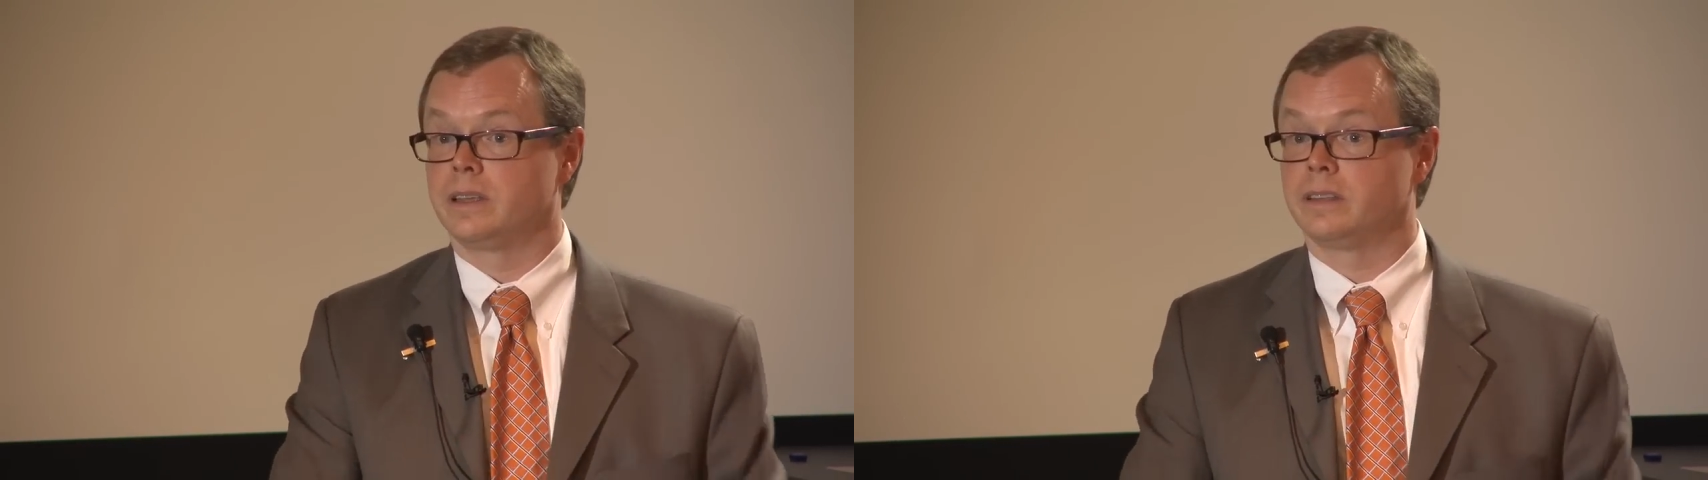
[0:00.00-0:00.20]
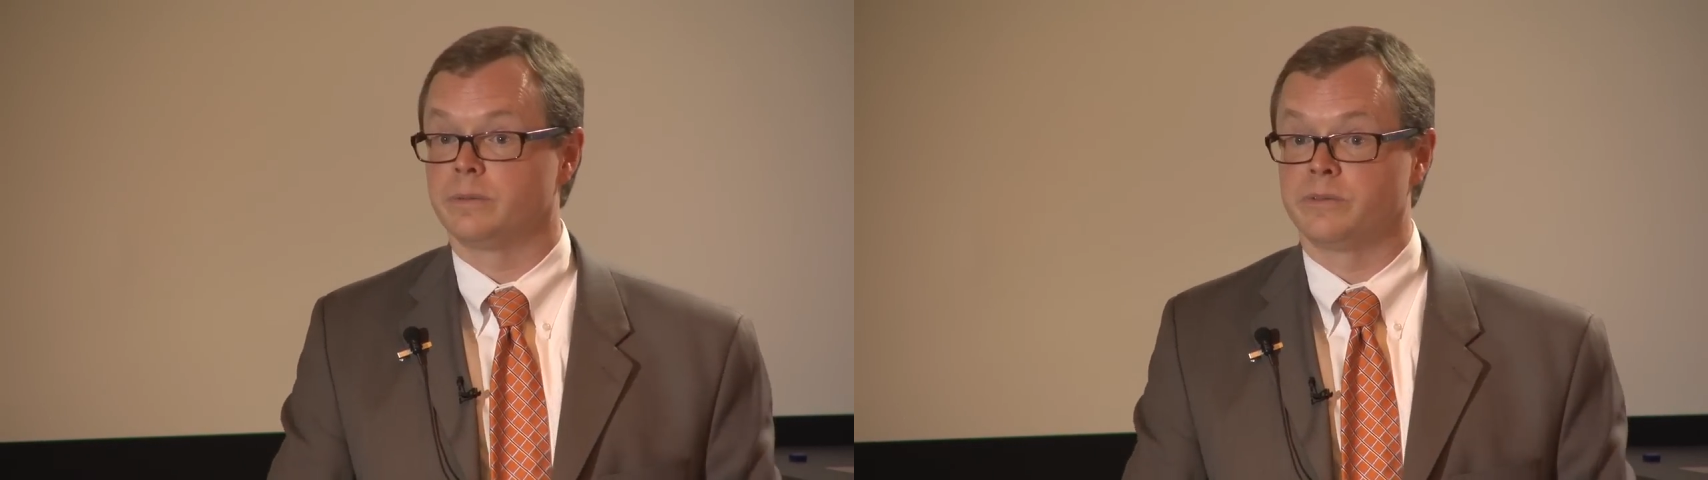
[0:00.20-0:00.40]

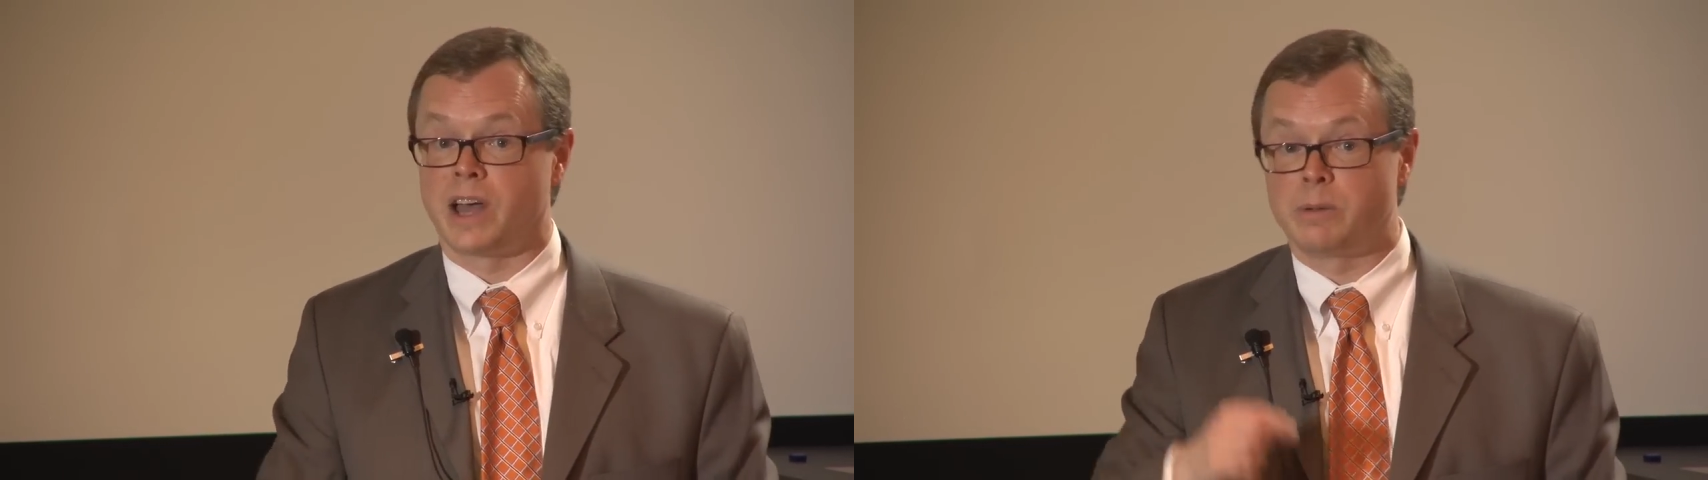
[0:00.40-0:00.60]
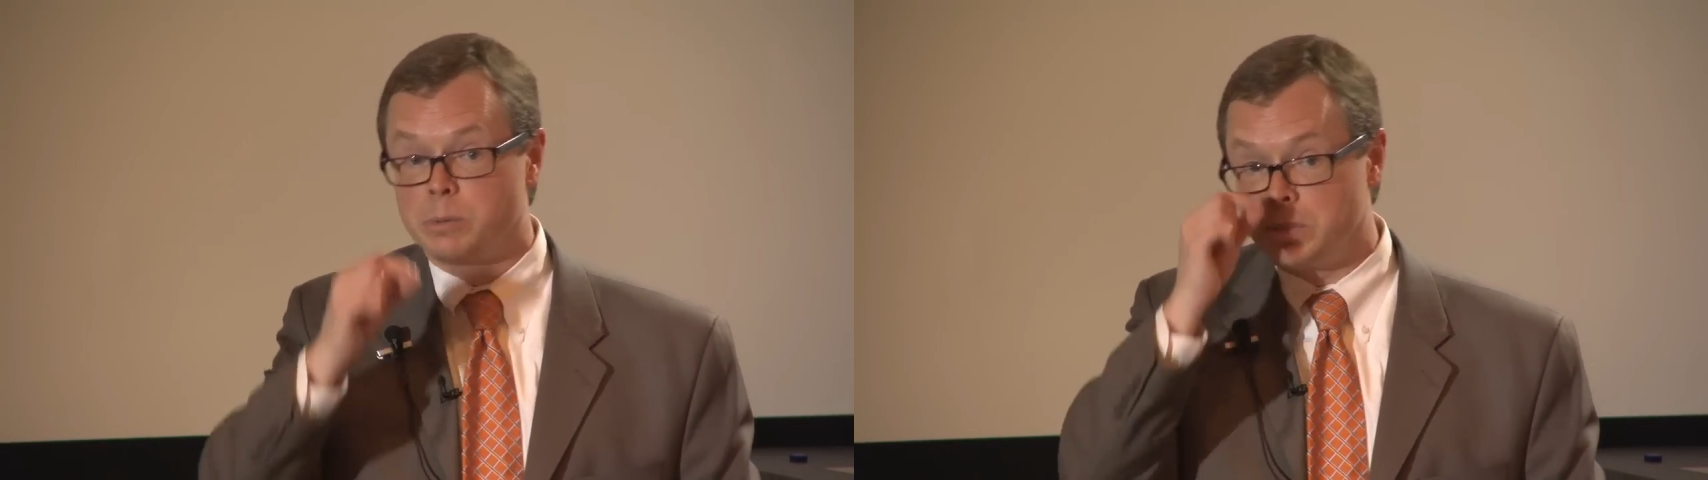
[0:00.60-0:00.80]
get some
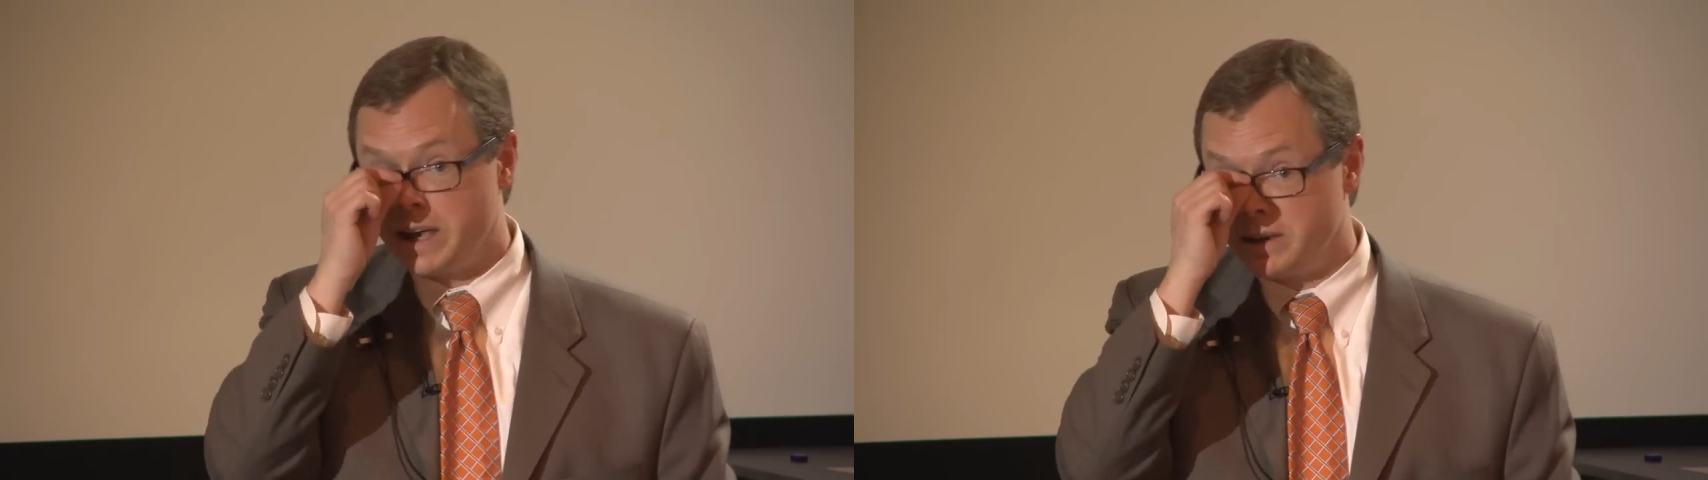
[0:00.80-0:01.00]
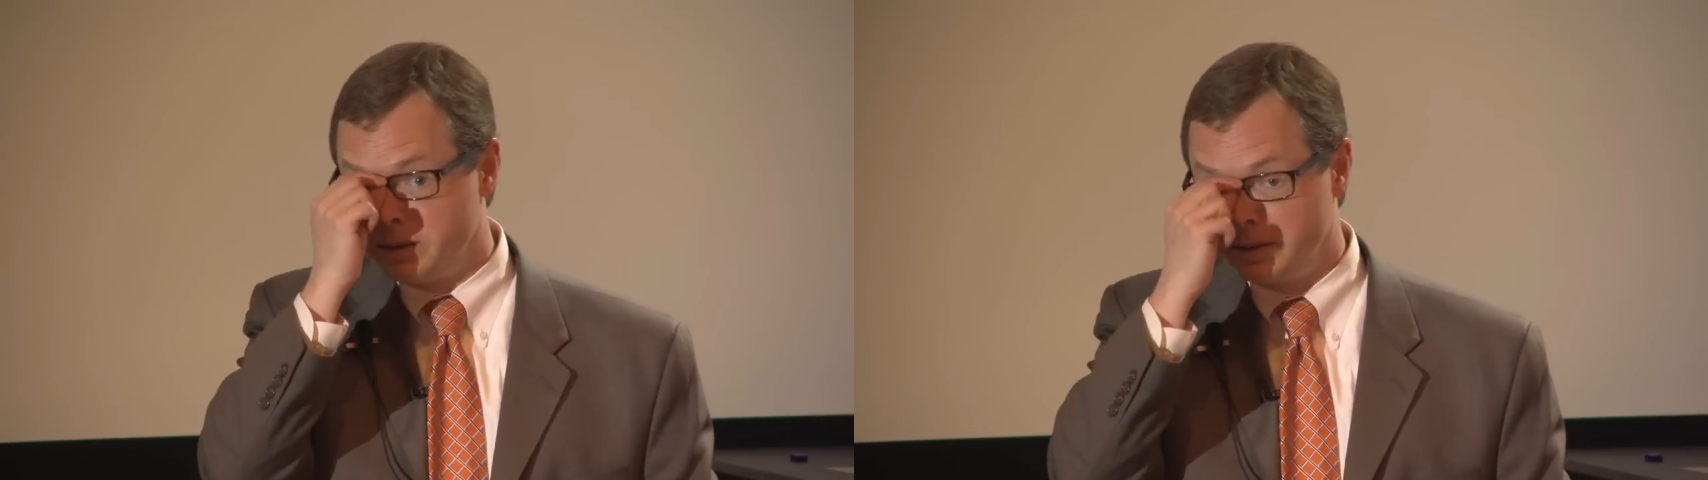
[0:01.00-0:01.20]

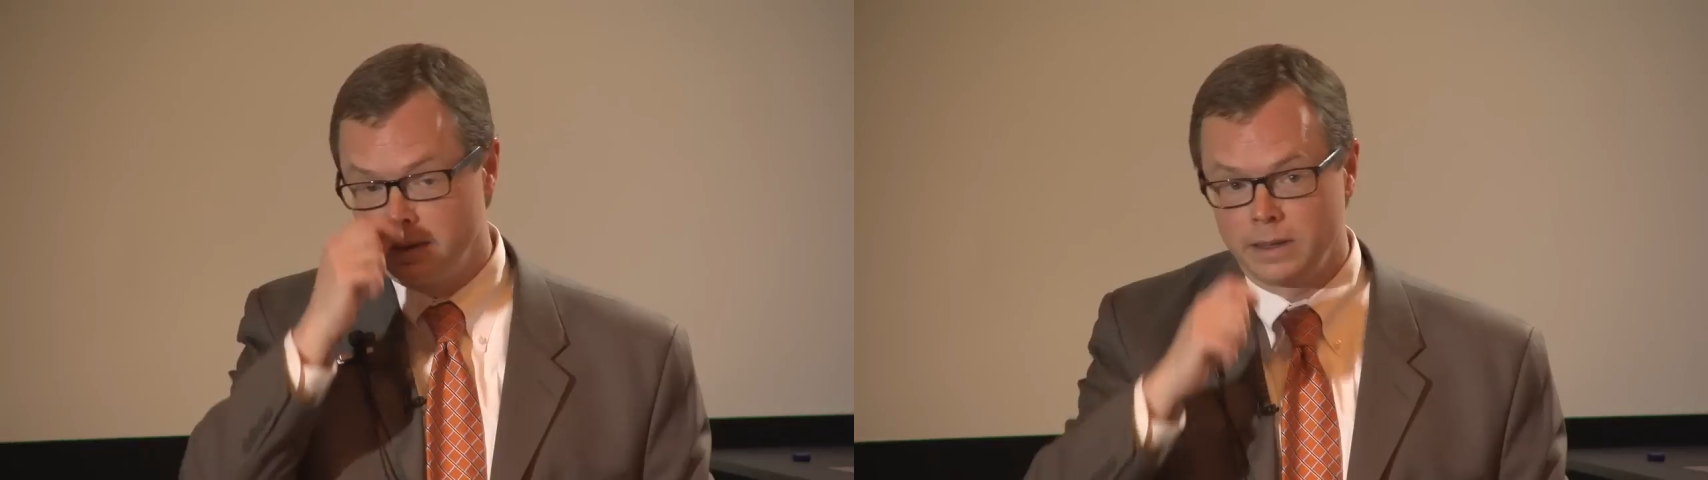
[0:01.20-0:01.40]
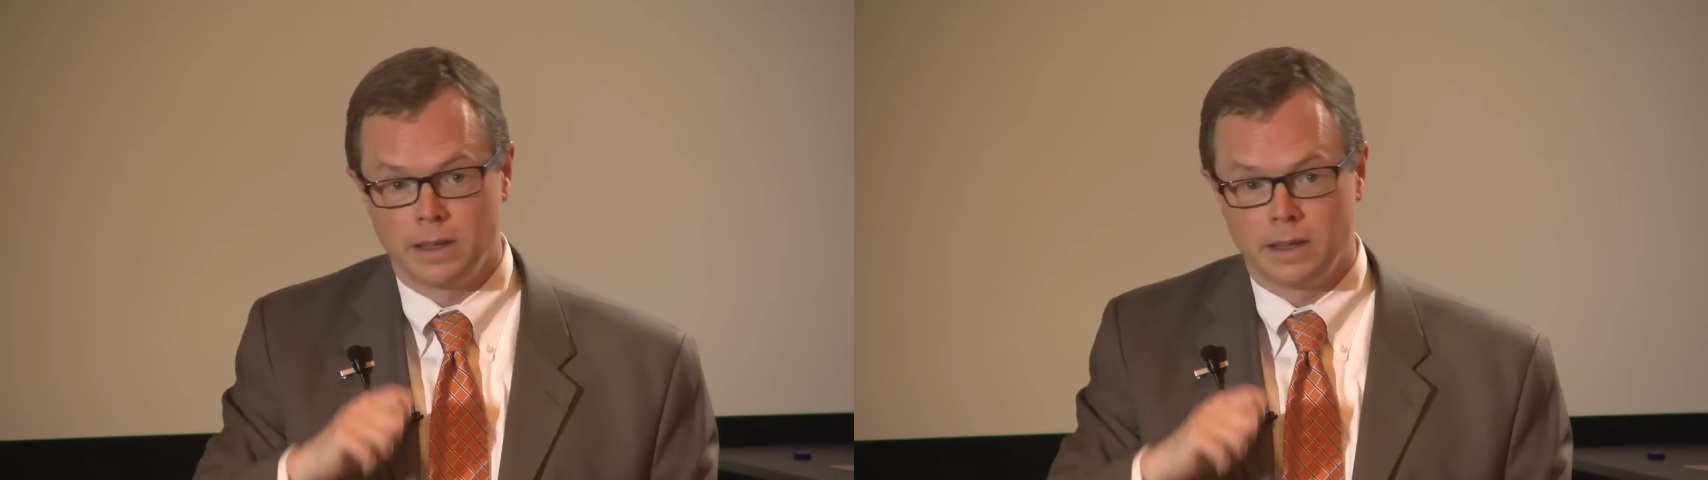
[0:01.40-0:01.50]
fibroblasts,